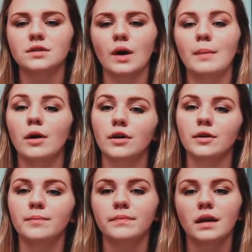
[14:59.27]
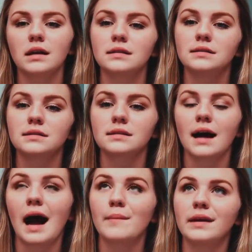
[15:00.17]
so I bought her because
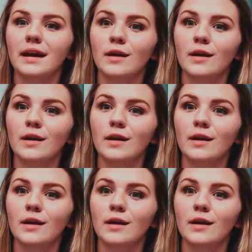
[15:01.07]
I'm an